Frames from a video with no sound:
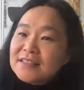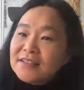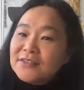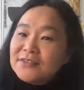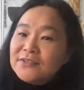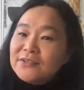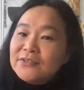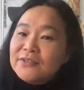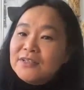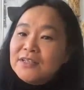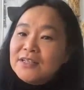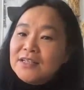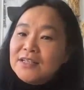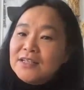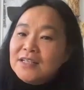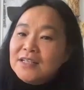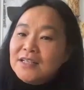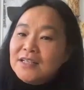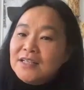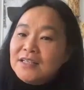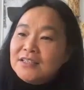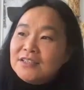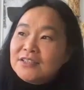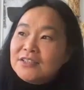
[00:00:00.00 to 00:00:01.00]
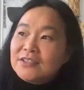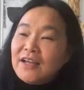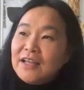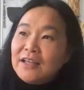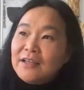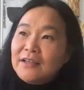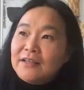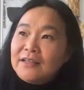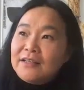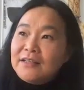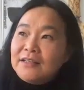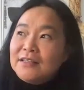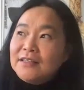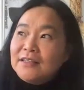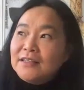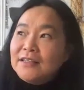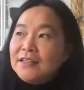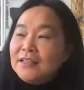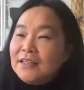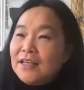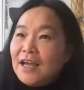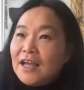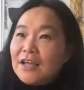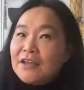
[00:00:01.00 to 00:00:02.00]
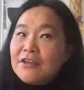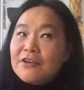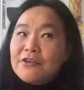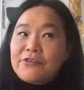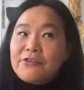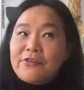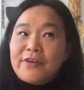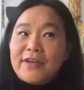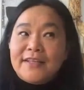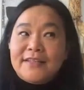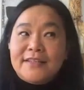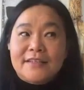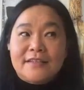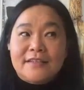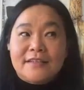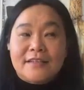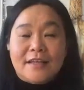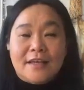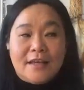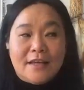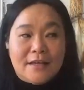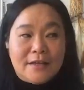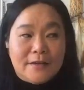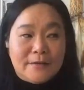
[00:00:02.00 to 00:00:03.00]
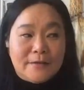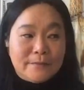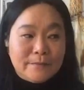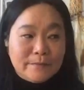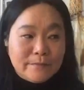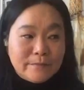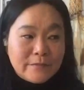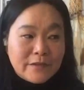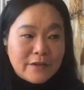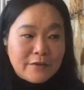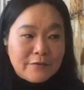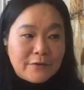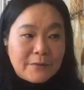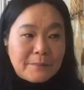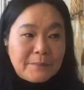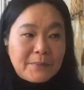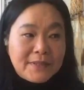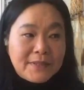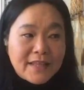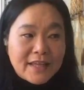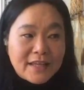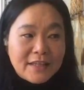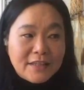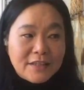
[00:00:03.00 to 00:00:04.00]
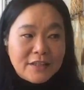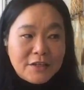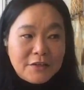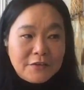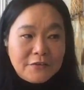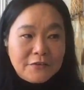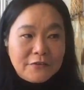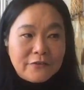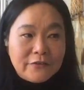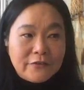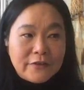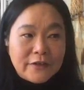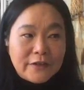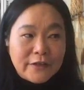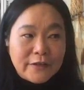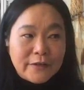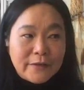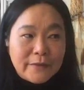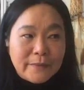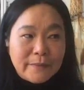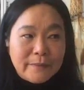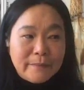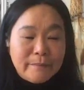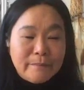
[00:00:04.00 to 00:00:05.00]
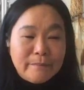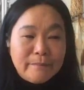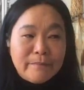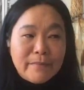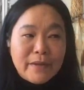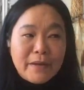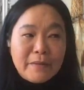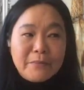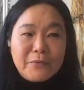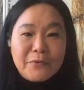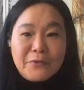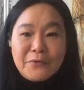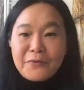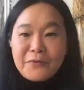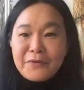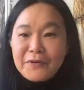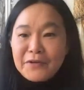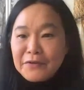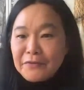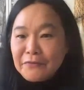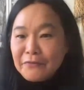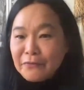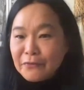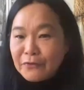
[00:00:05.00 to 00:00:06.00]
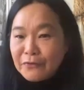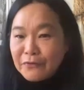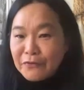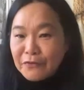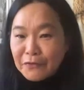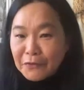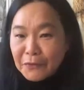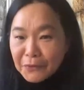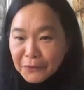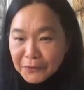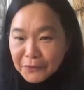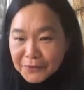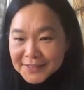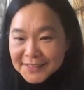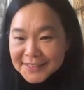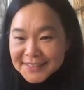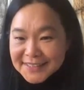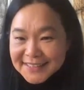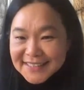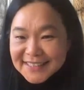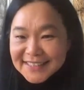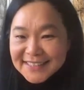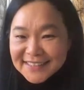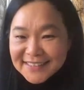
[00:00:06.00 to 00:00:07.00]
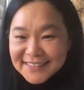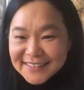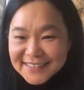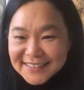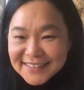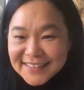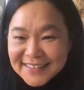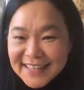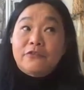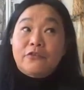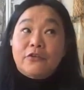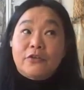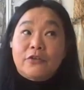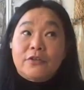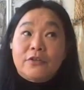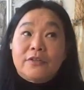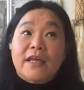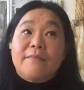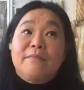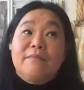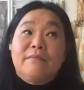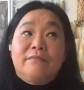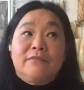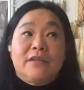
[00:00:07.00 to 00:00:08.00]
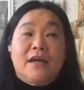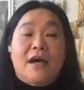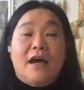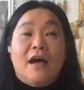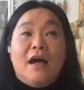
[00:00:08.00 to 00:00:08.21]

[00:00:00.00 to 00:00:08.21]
So so I I created a um, repetitive uh, memory for the audience for that mm.